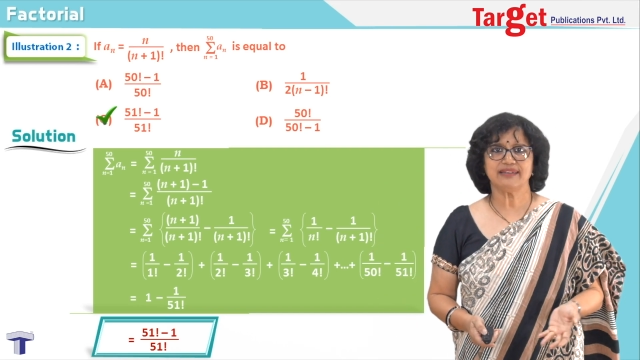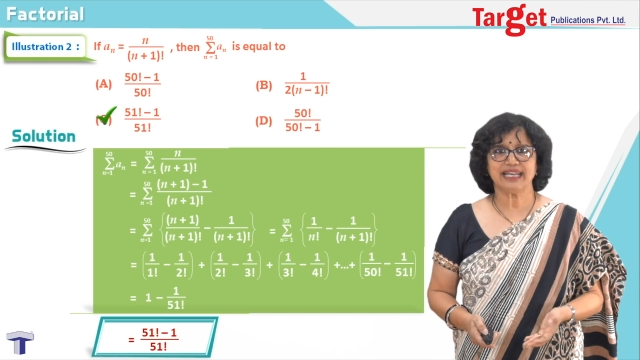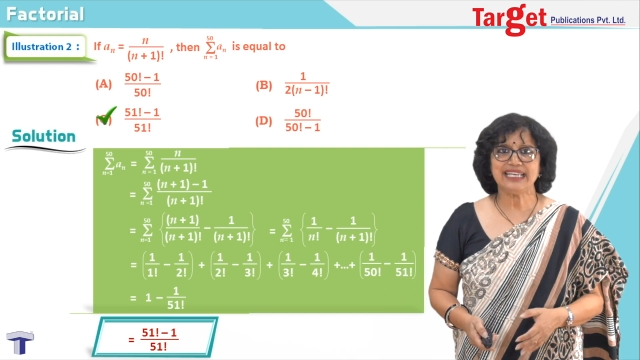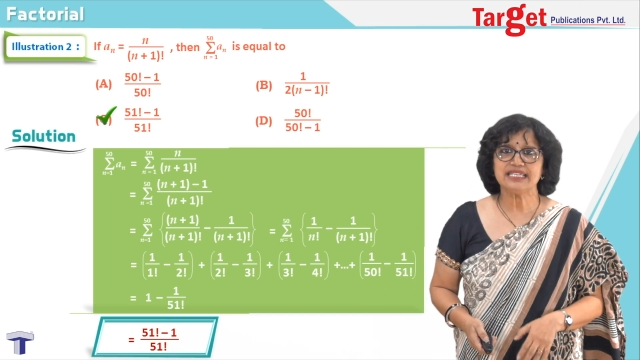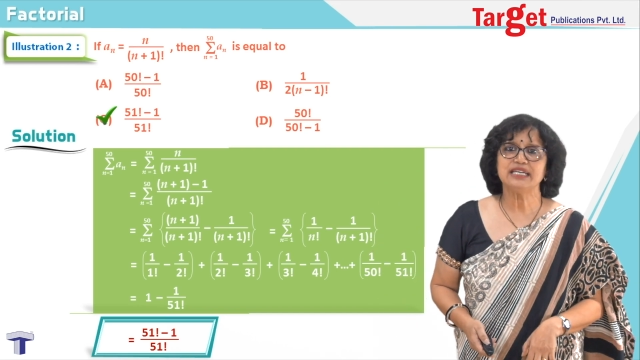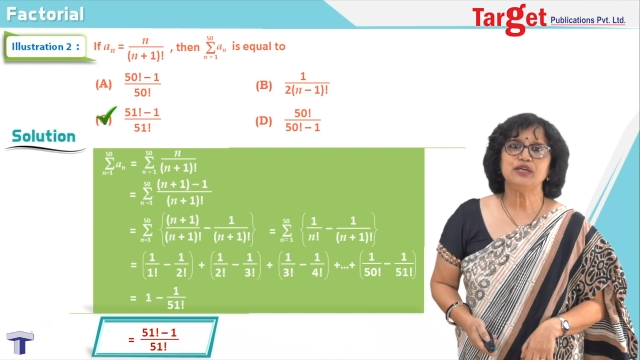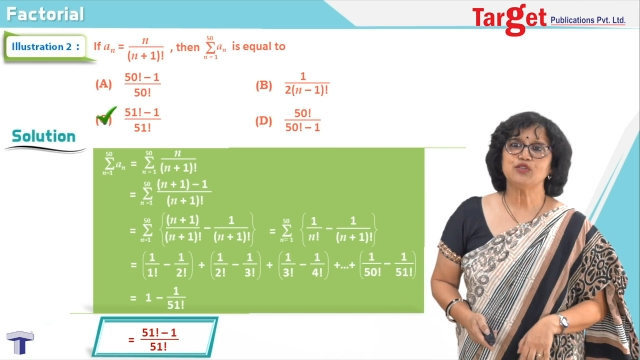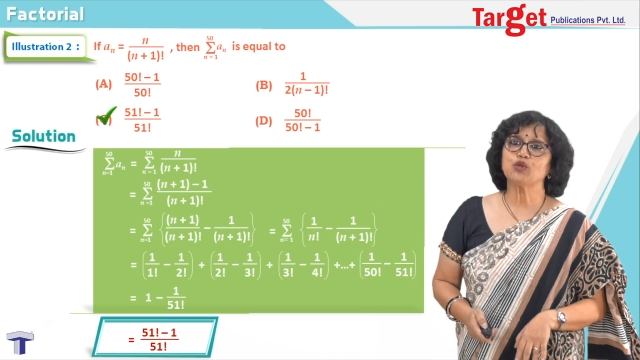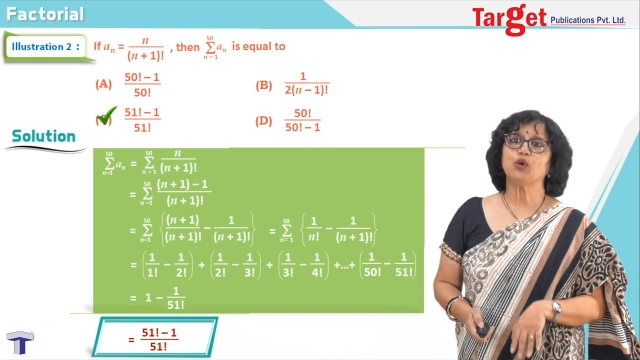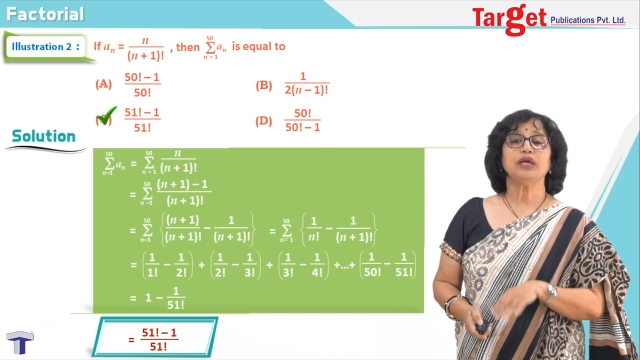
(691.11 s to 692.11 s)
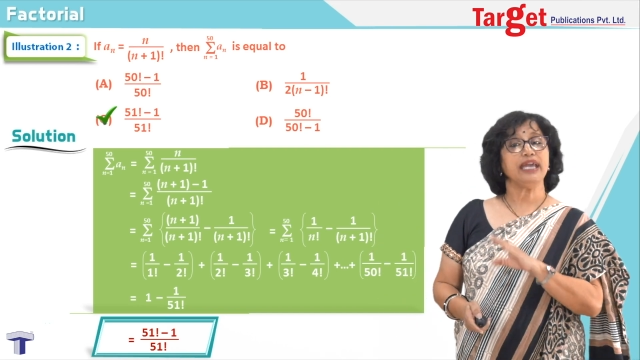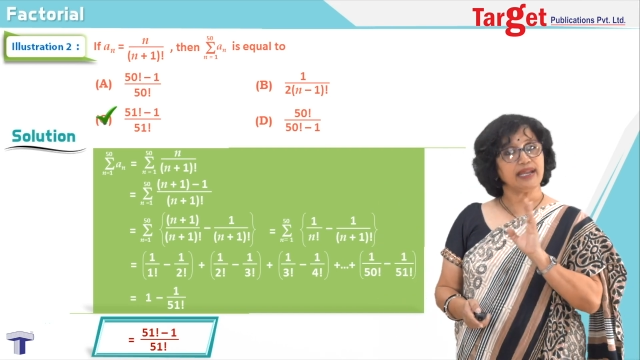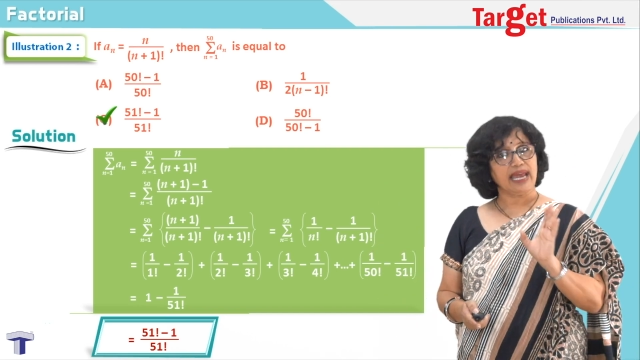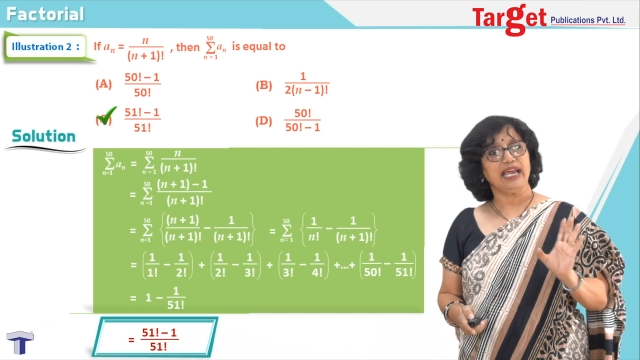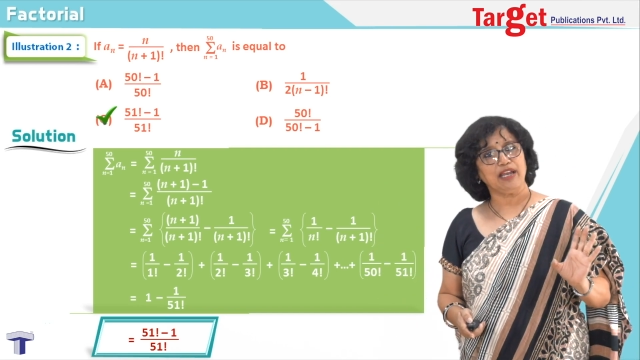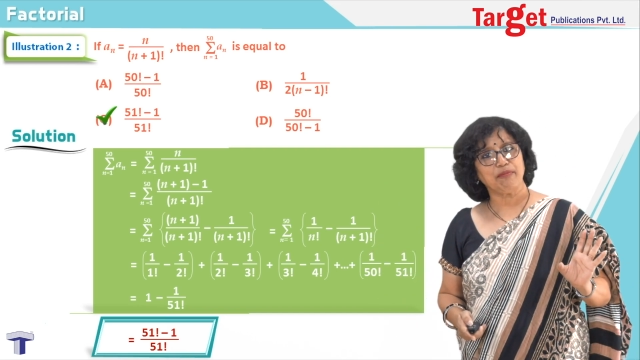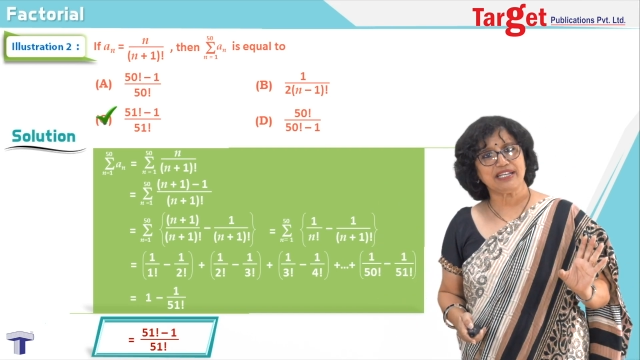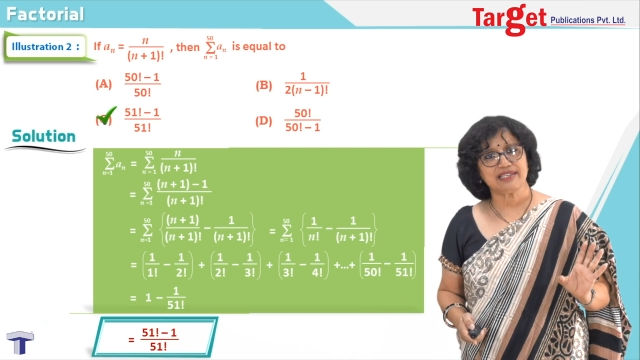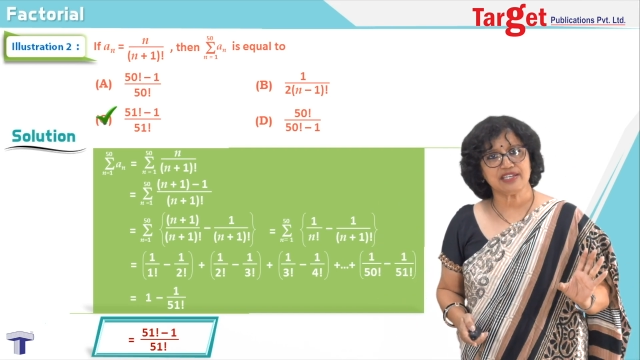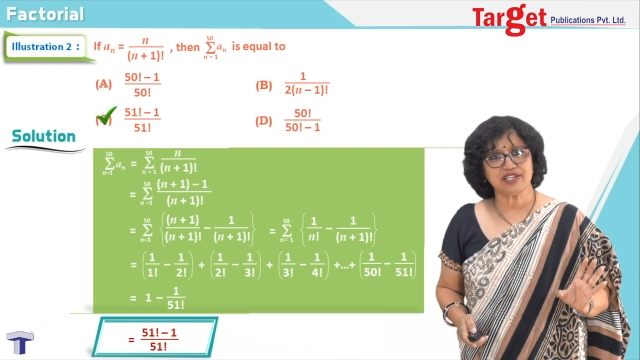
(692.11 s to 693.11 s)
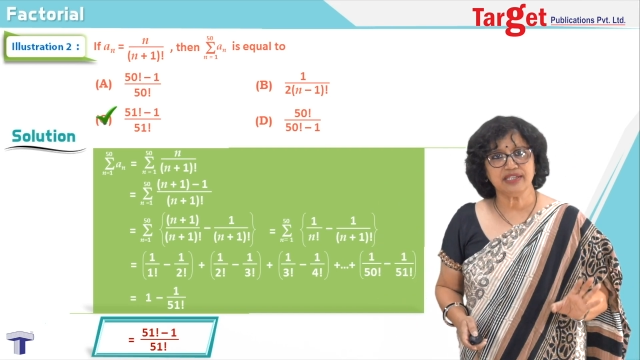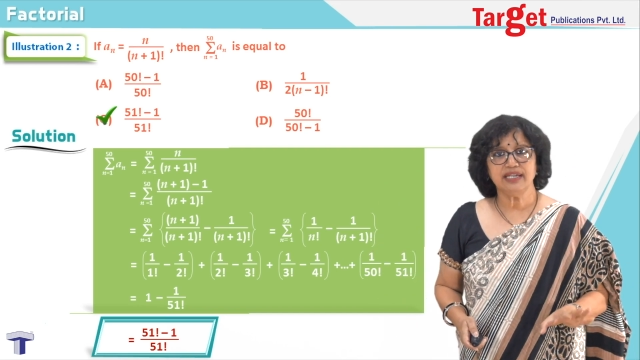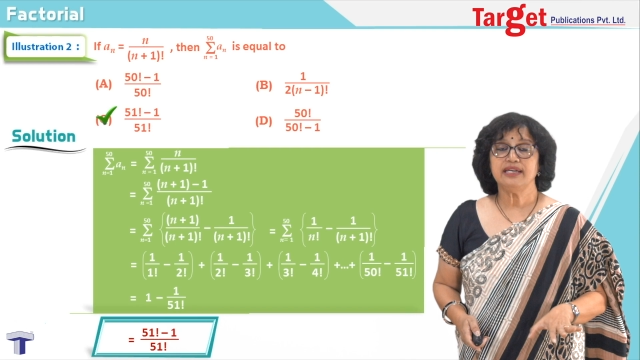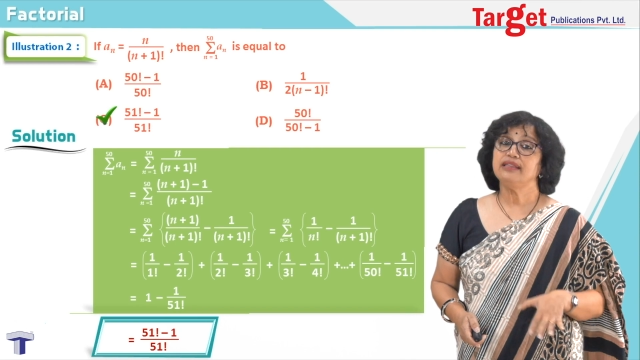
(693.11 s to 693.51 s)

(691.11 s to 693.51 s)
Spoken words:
right? So here I end my session.